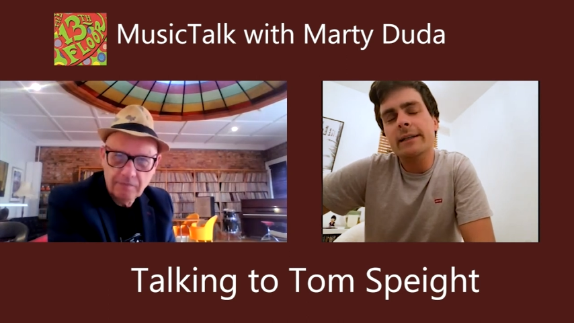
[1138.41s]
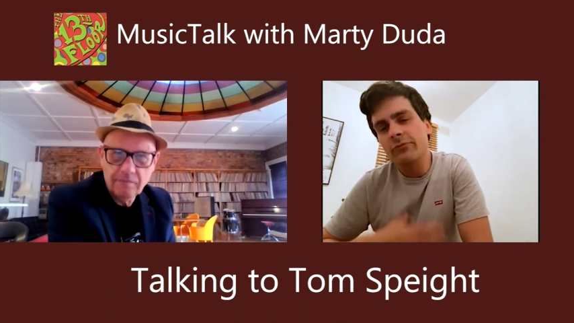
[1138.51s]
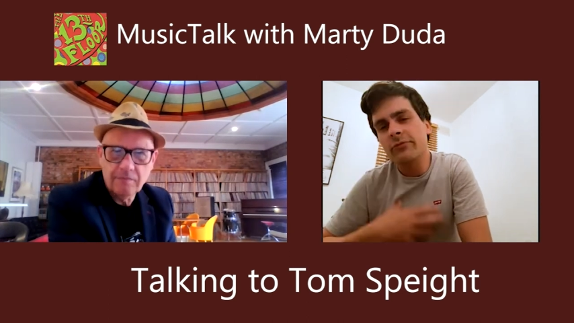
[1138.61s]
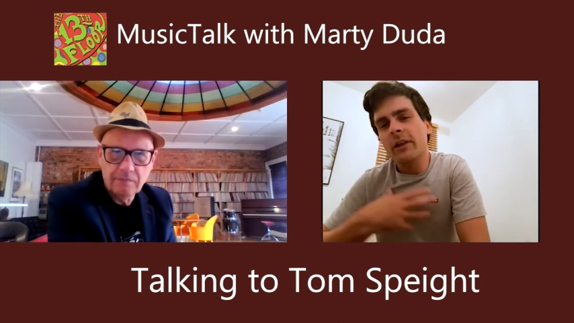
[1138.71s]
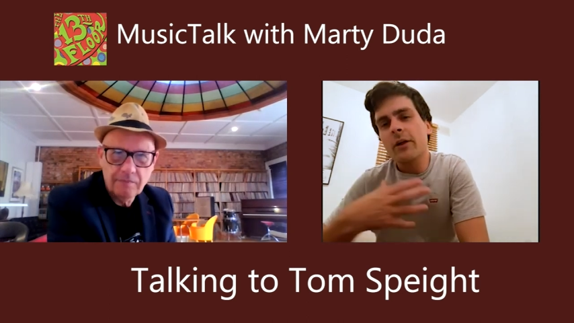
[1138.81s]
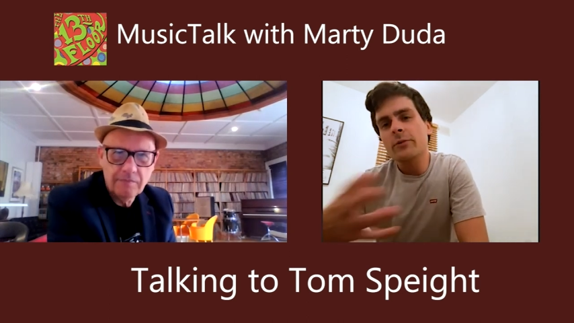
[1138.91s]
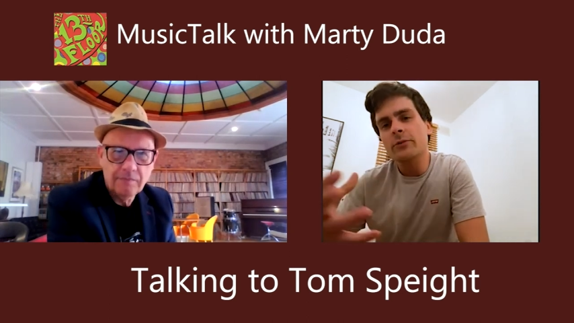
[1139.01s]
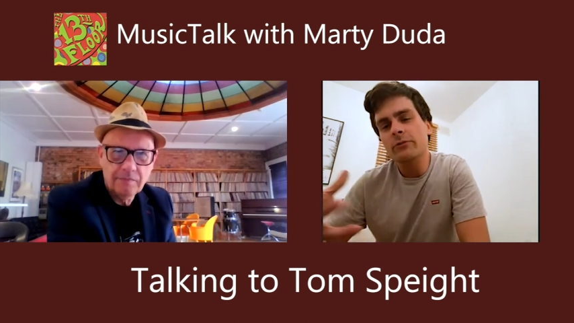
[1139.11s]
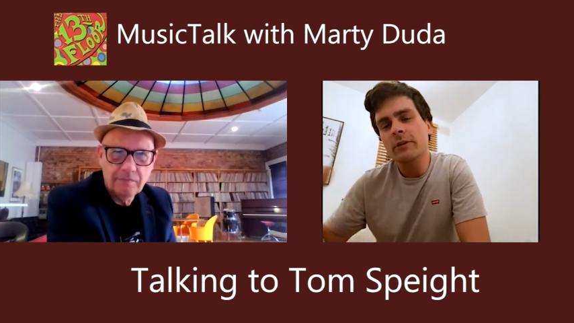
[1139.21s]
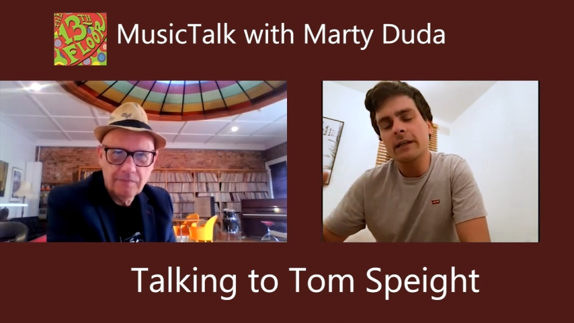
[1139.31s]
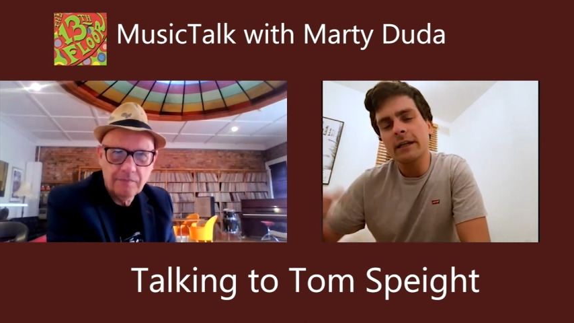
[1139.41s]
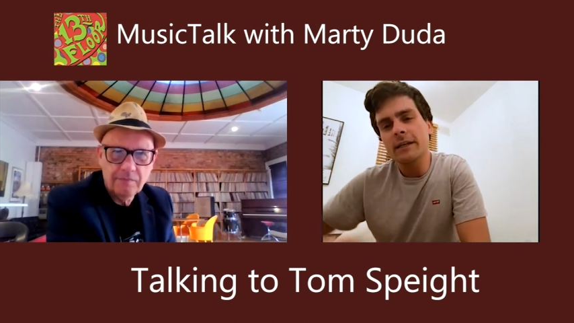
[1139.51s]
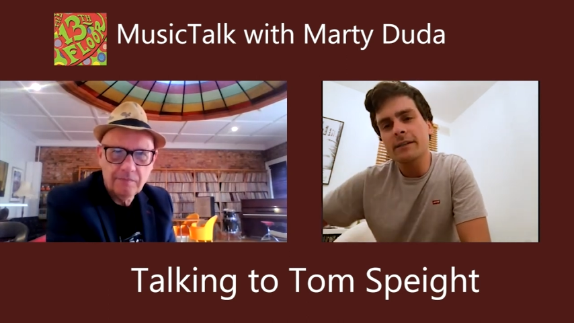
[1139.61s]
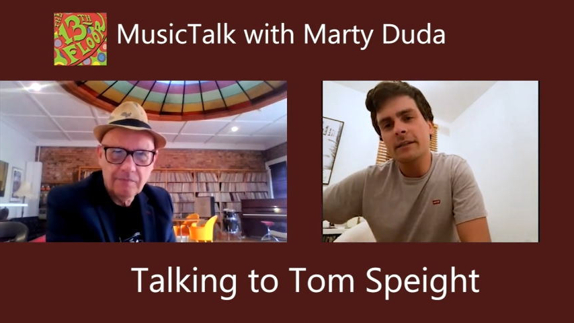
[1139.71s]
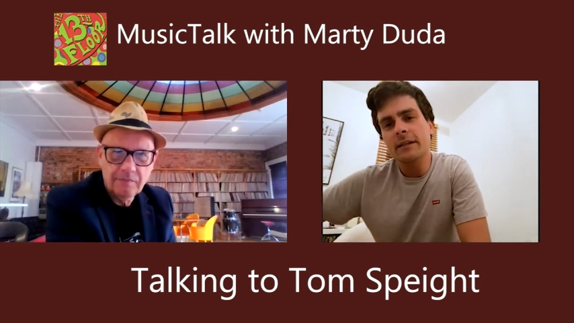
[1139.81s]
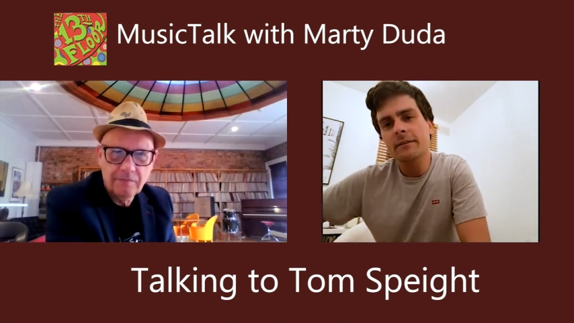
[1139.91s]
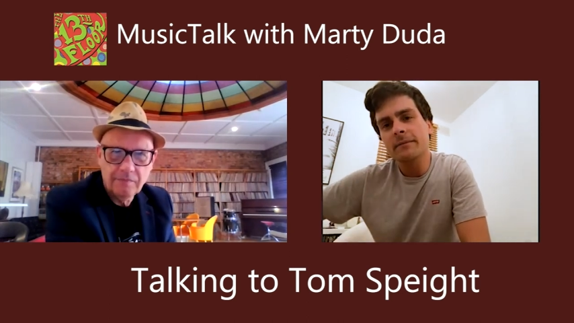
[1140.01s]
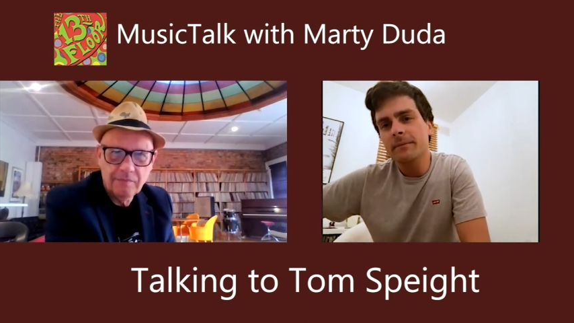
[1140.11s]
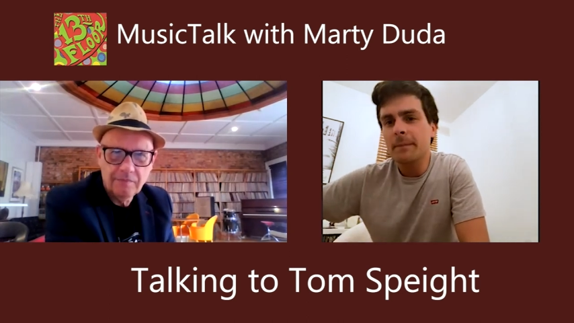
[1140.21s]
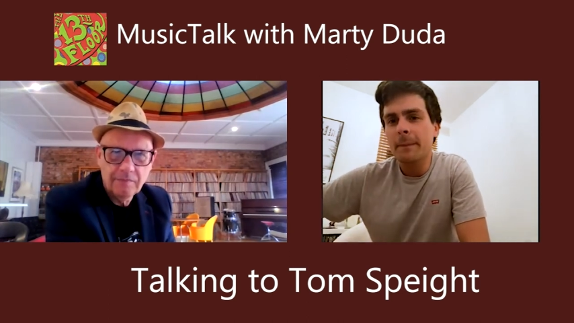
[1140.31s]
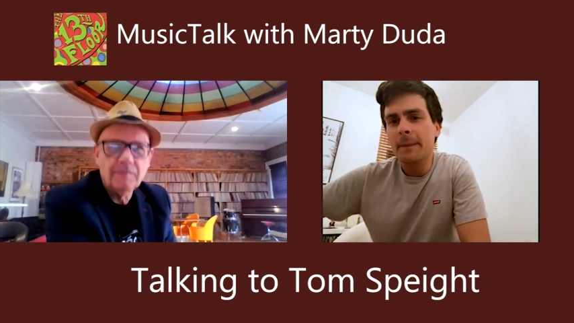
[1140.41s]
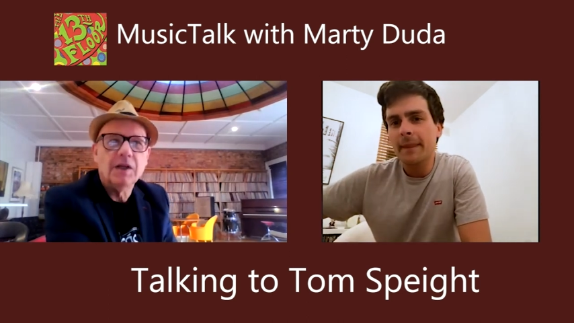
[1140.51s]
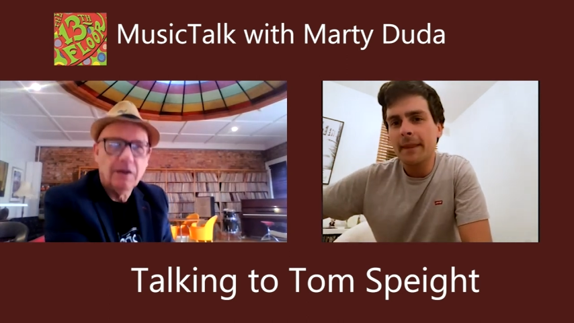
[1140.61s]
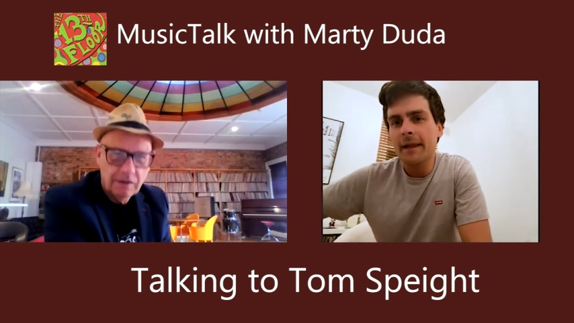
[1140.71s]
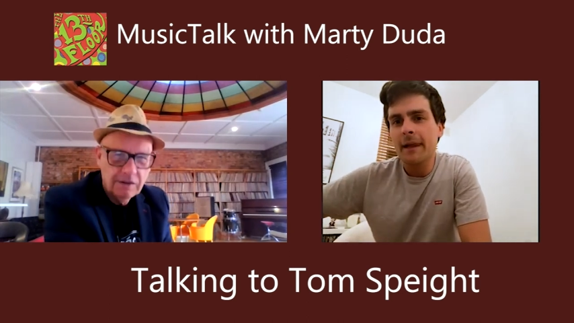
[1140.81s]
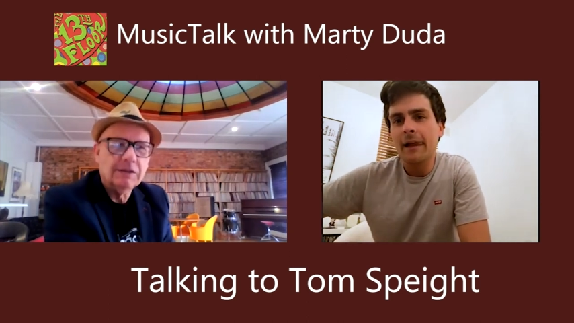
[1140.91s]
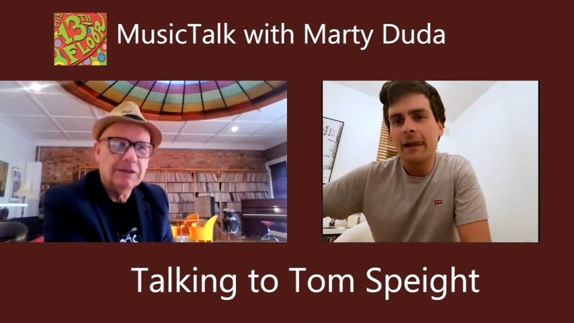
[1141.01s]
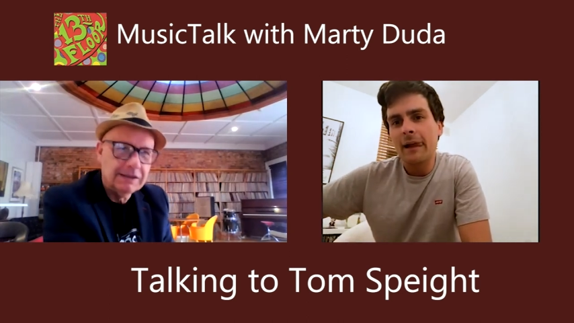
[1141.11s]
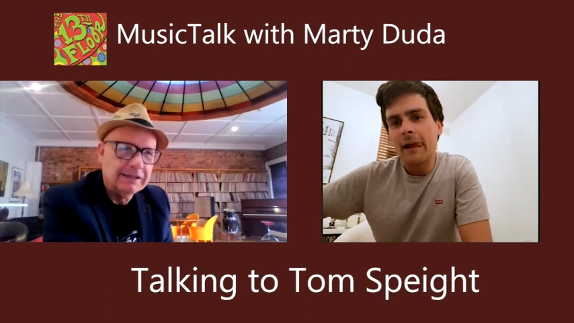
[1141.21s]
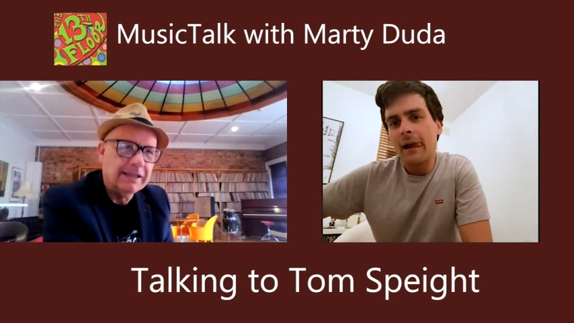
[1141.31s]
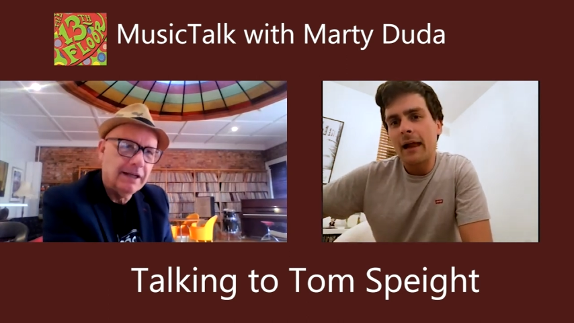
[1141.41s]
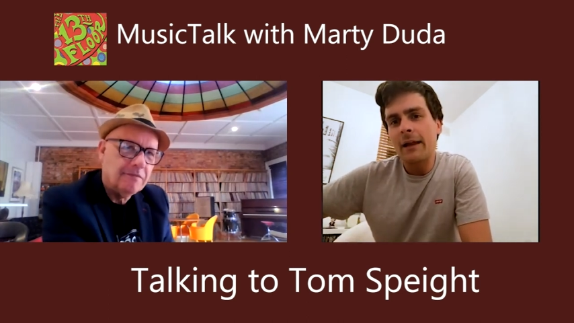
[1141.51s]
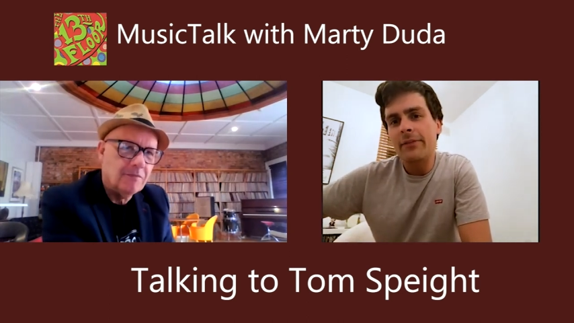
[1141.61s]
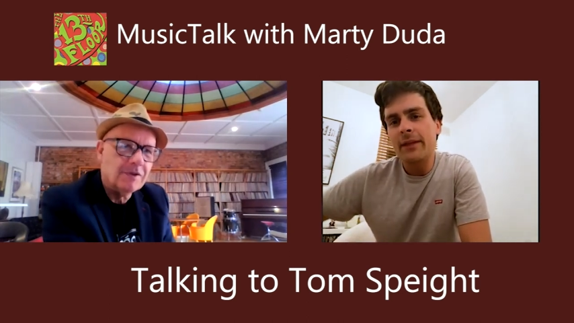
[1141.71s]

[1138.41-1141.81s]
Speaker 1: it just flows really easily all righty. And